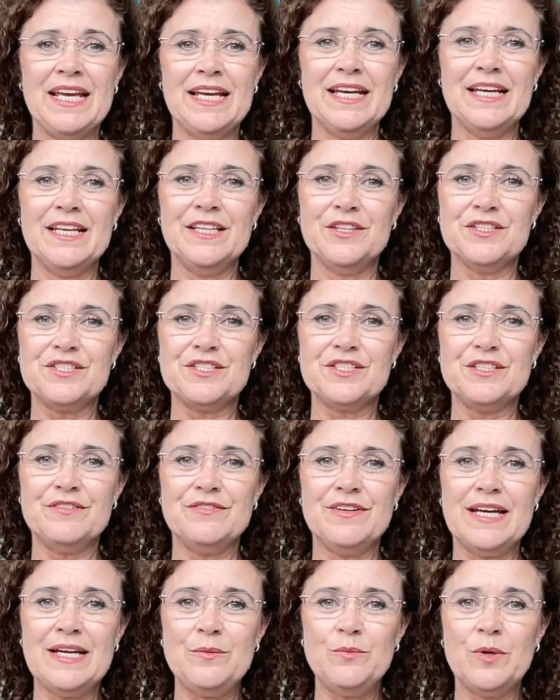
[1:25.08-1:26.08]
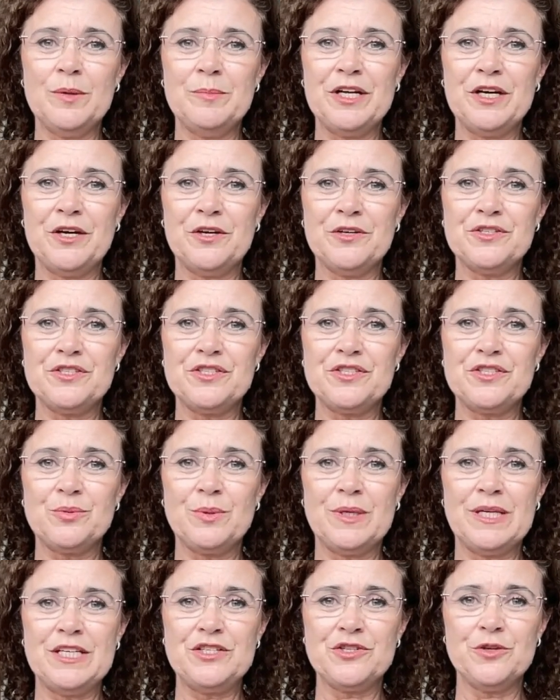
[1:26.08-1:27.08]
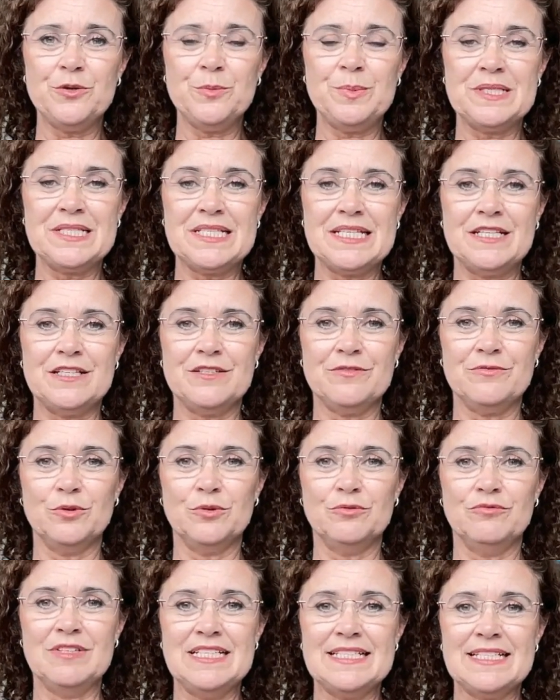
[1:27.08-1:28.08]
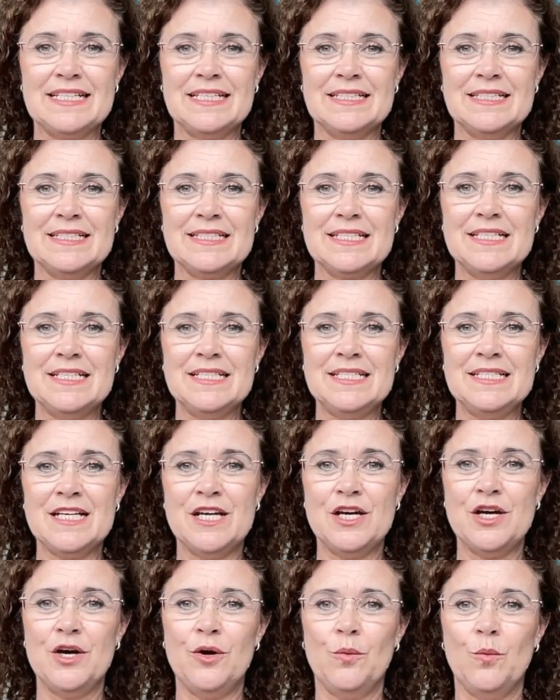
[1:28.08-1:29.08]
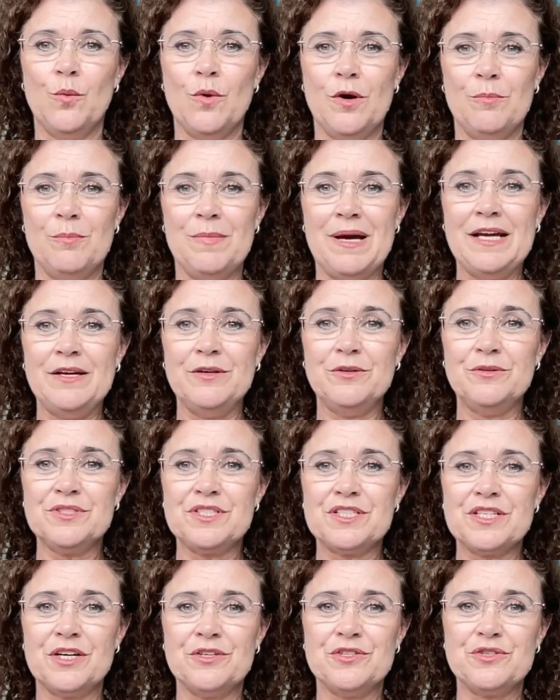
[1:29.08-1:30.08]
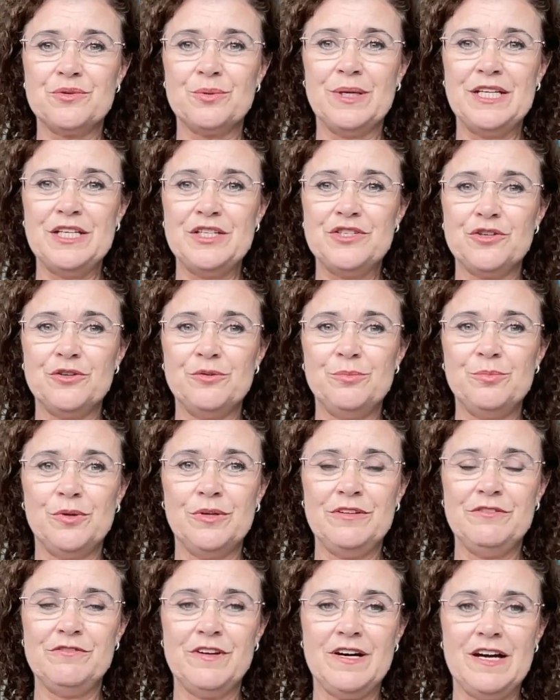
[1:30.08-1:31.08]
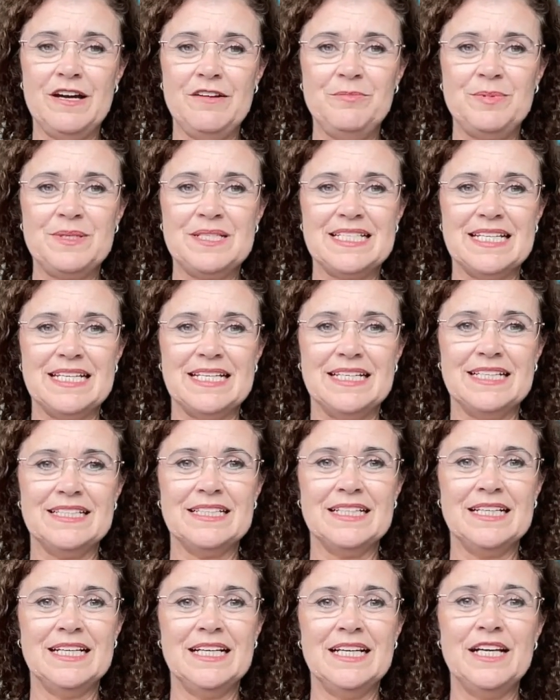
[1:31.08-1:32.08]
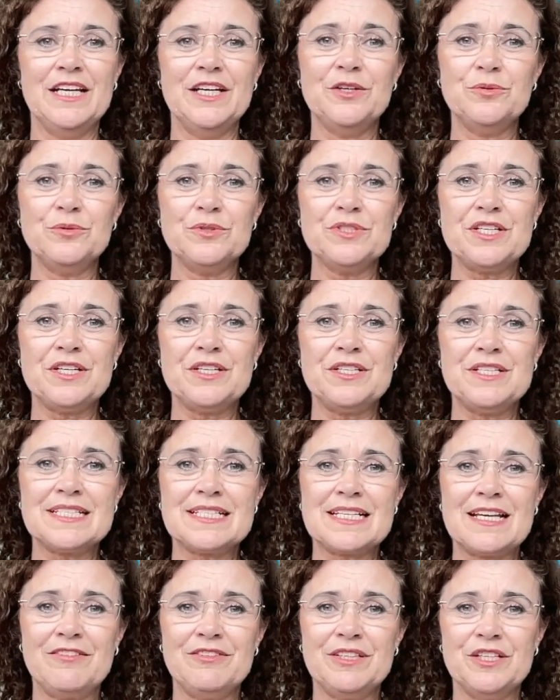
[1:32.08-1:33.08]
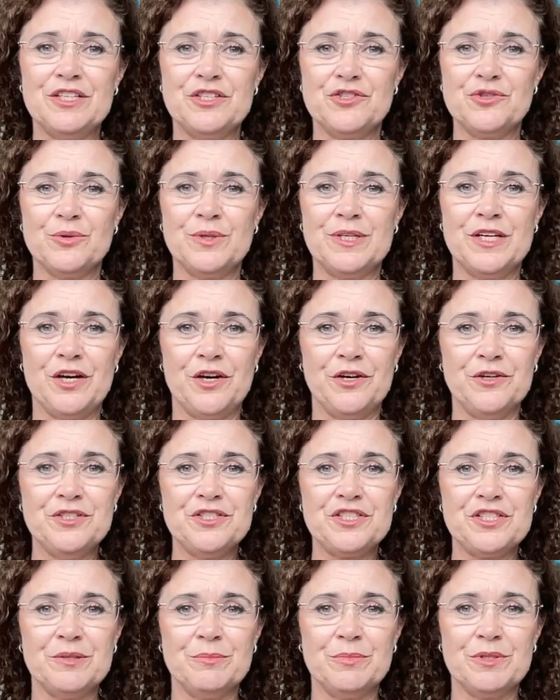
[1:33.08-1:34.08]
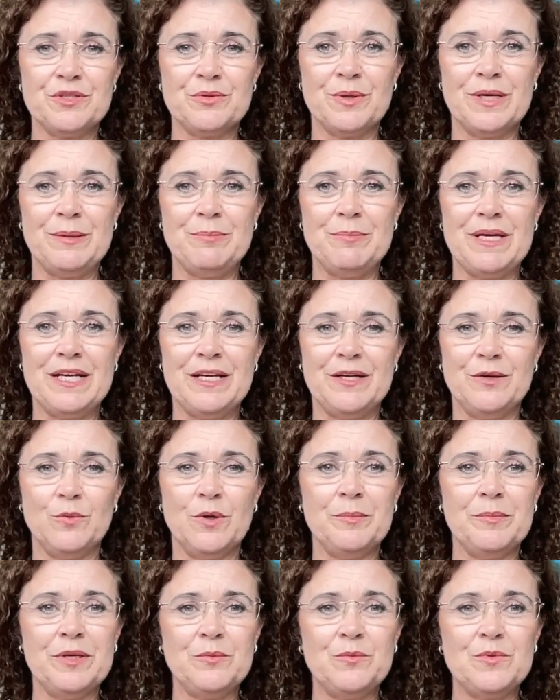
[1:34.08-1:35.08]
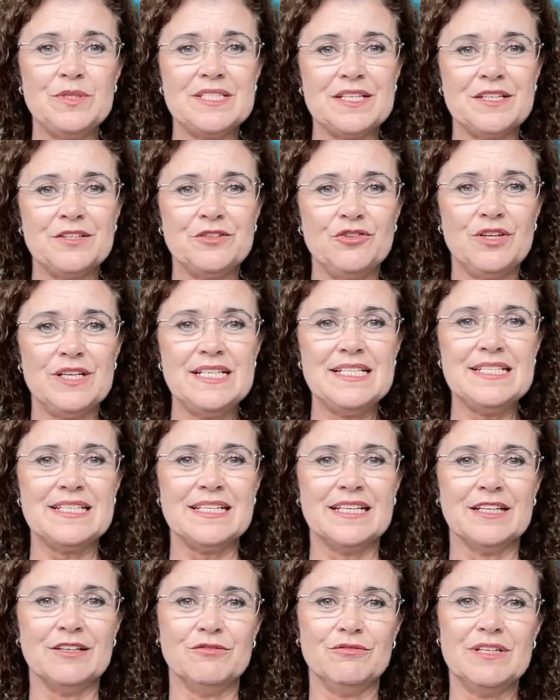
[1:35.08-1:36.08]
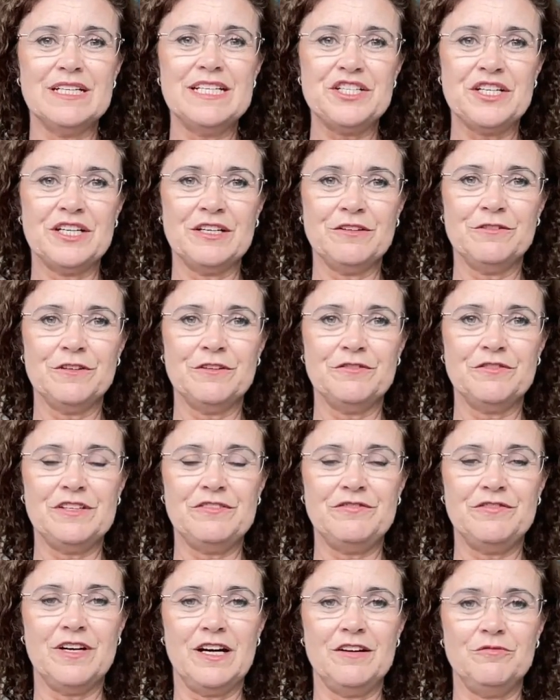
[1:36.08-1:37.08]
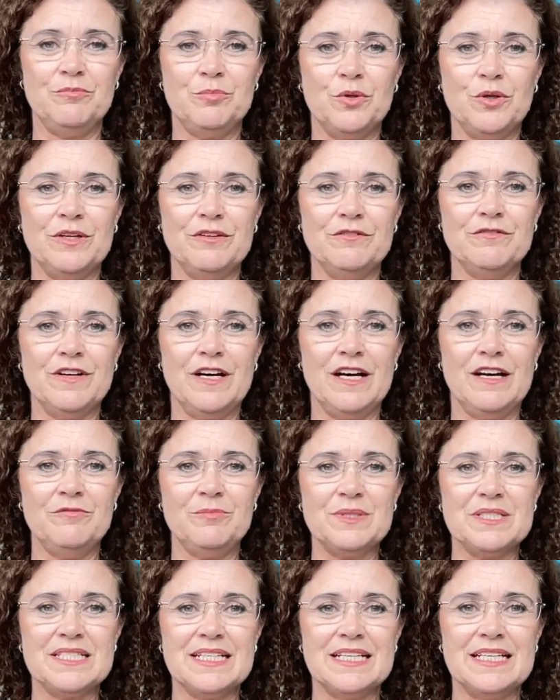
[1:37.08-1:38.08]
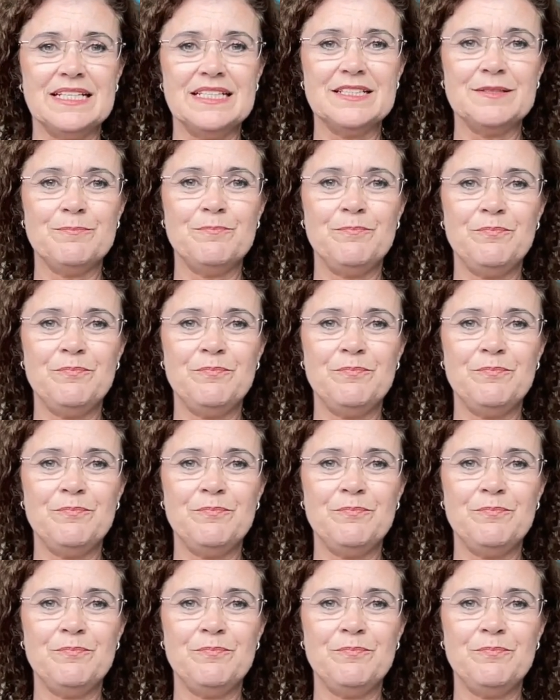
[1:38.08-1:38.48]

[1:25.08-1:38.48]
In the survey, women owned 22% of all residences, while males owned 22.5%. It also discovered that joint ownership between men and women was increasing, reaching 55.5%.